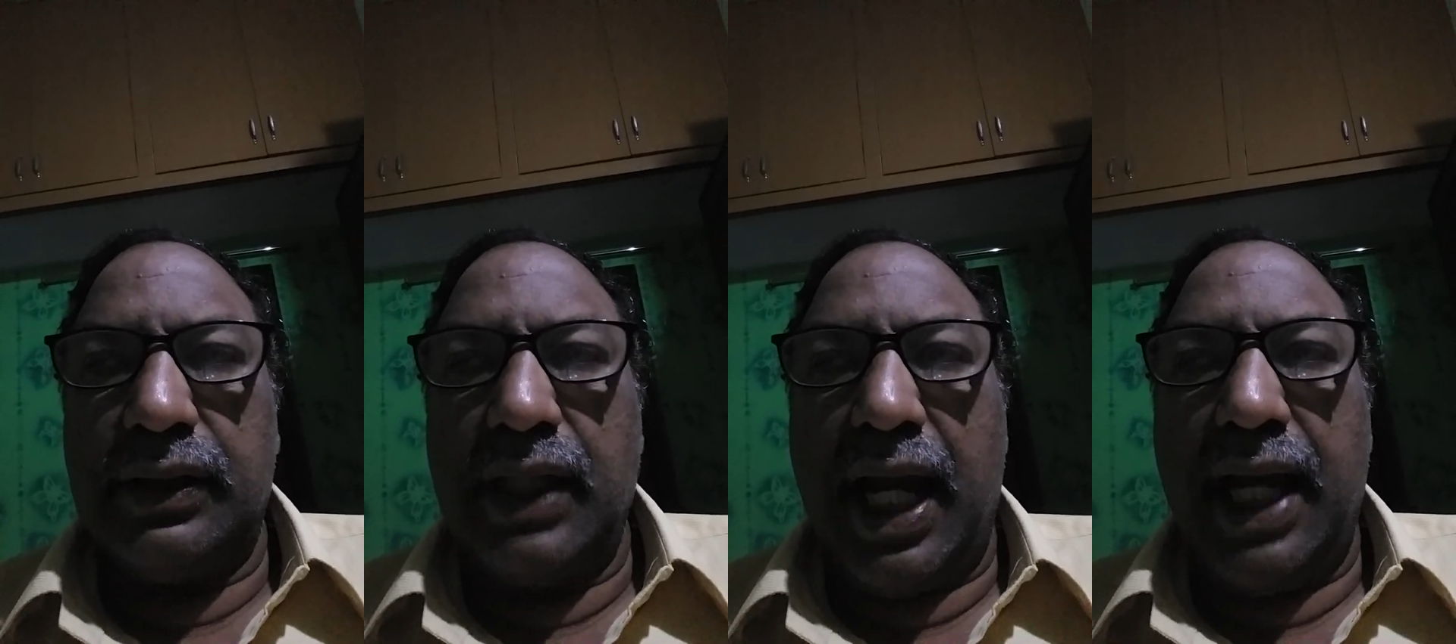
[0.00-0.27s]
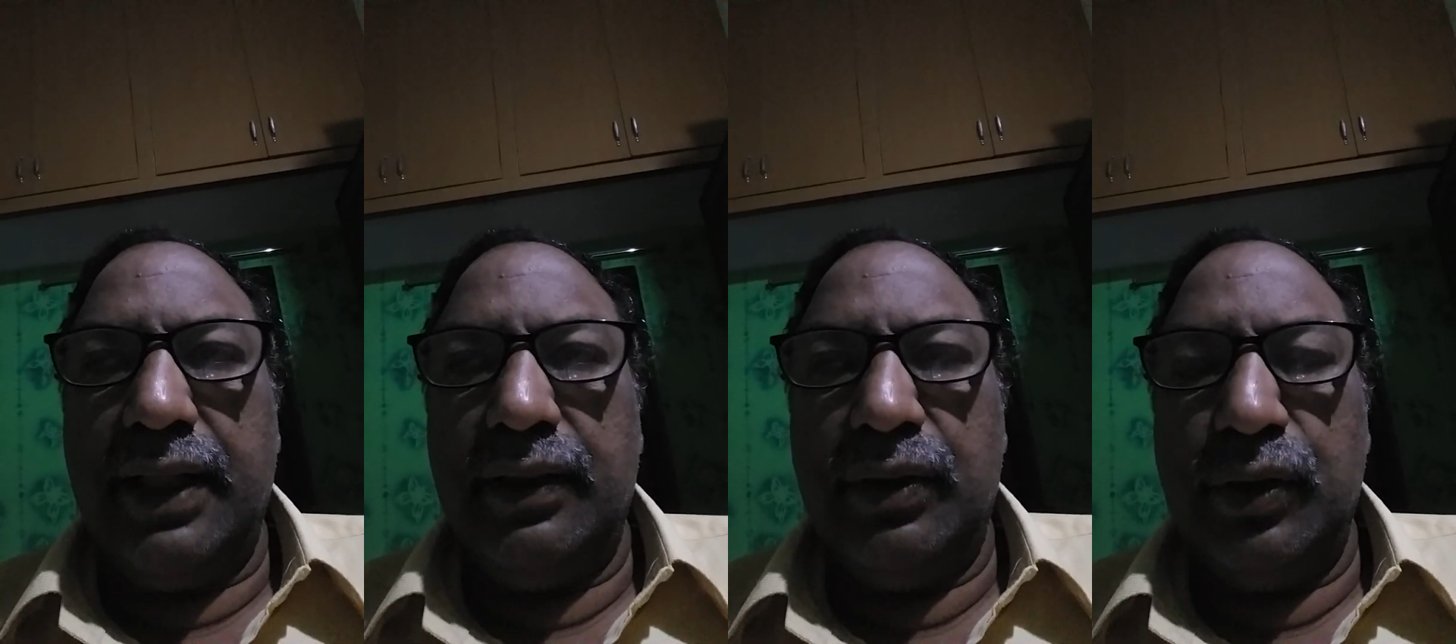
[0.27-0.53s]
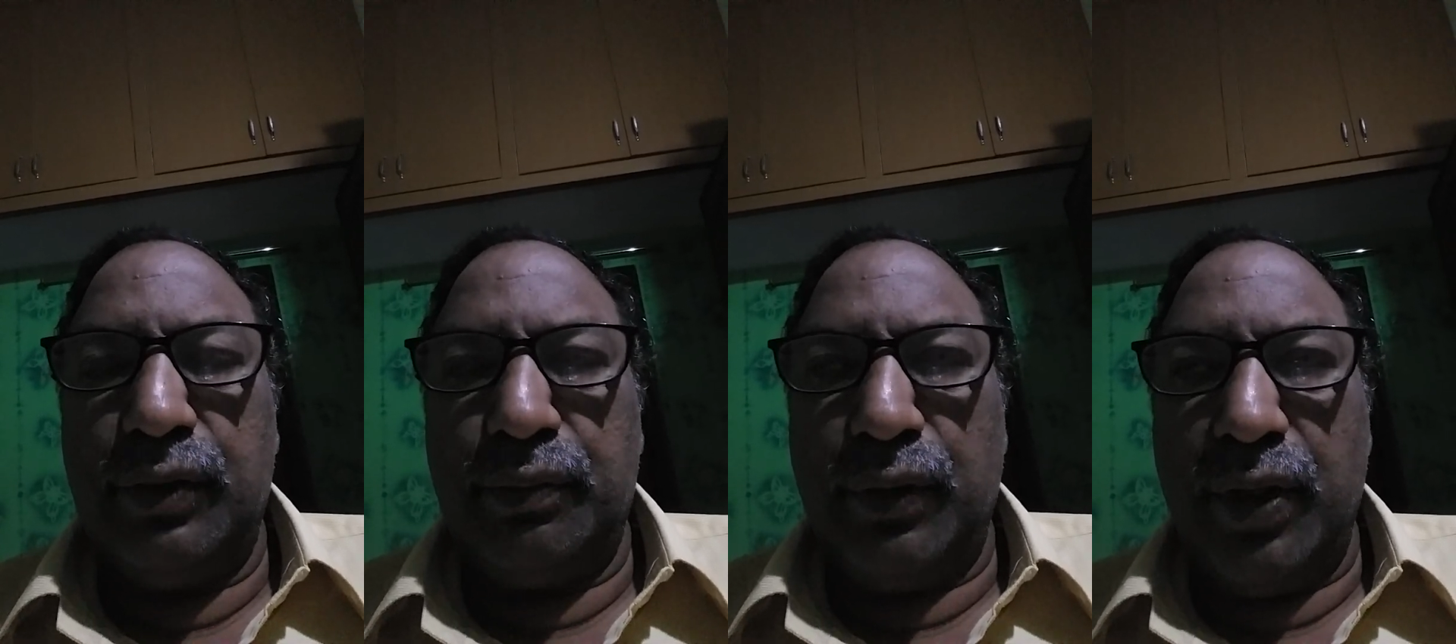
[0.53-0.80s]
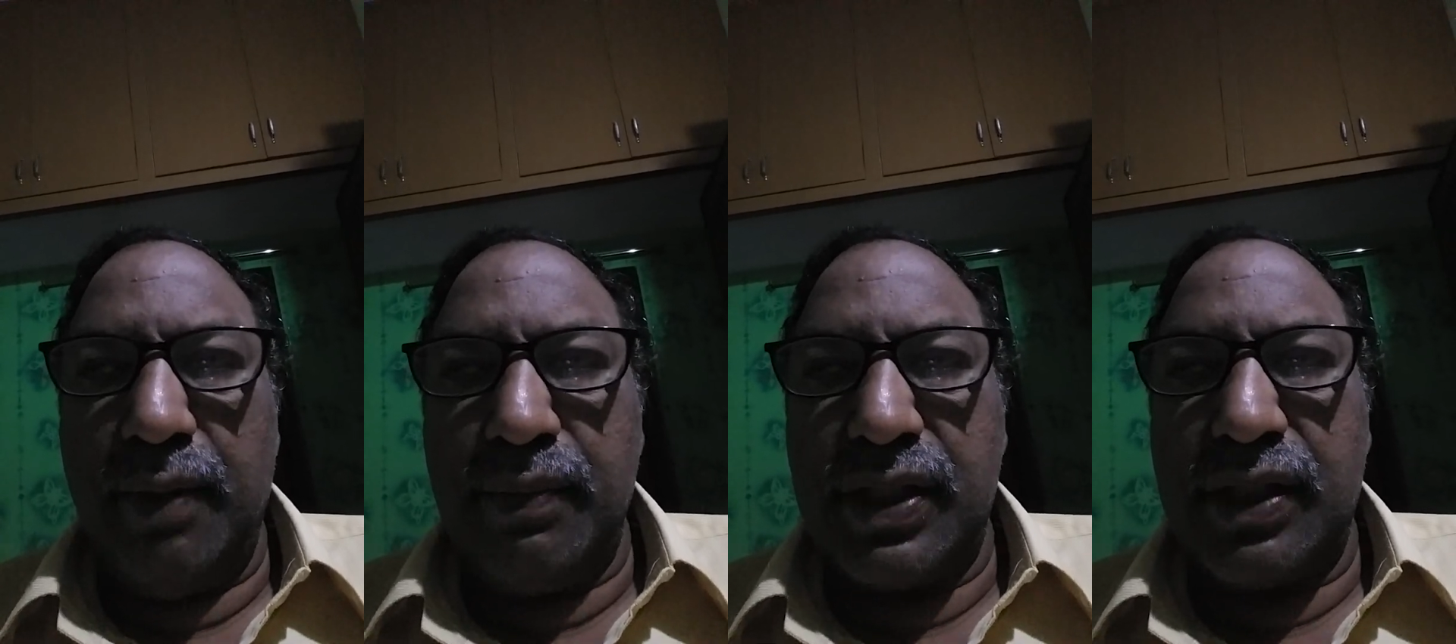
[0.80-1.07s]
sang those
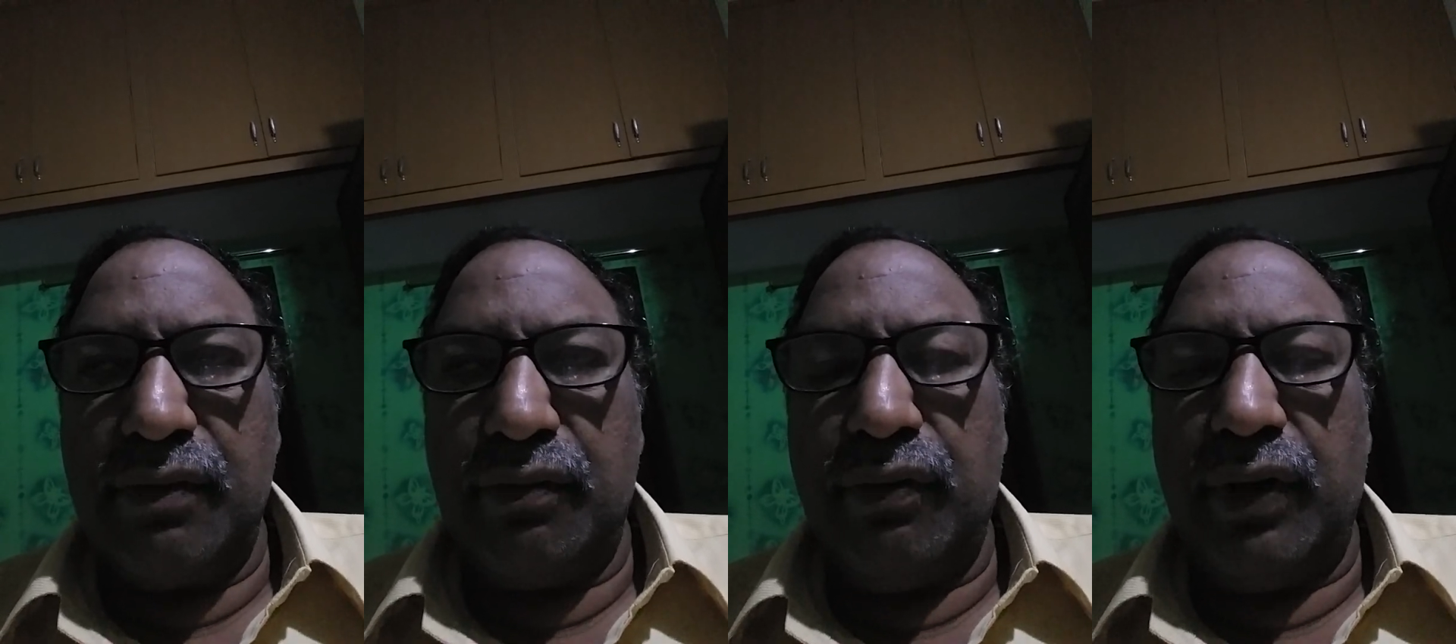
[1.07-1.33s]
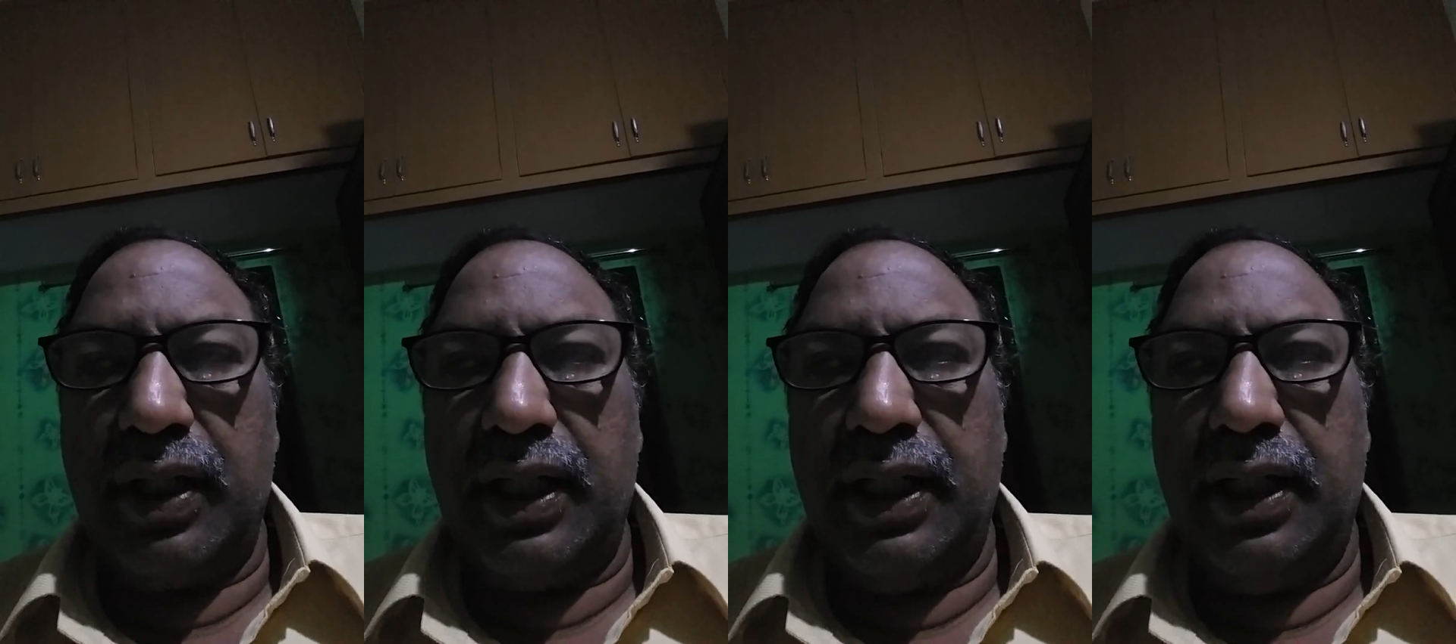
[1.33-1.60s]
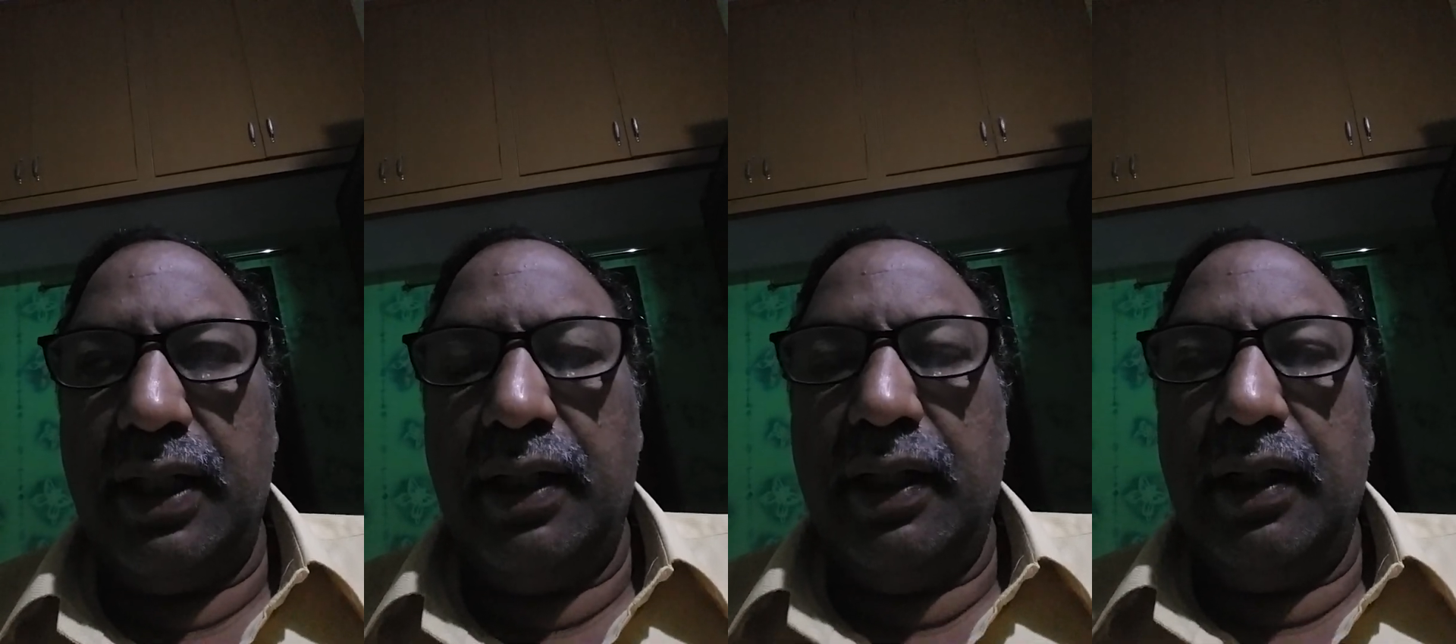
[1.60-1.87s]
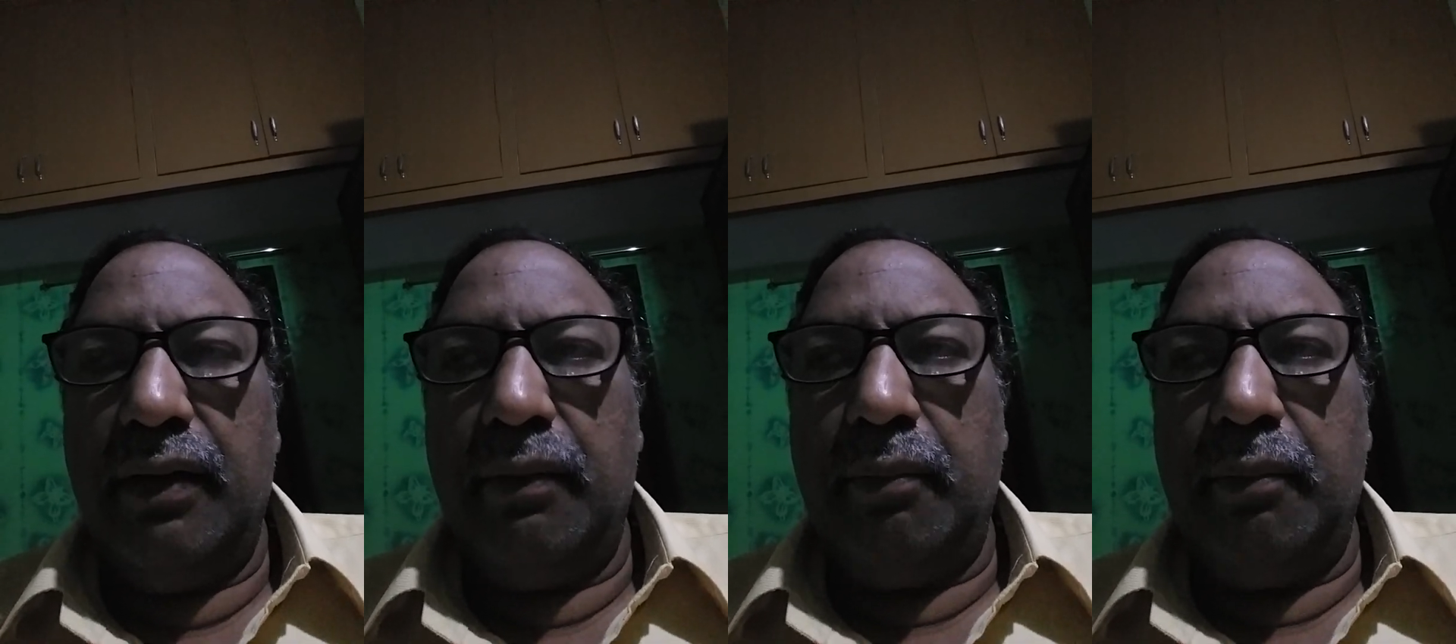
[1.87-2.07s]
poems for a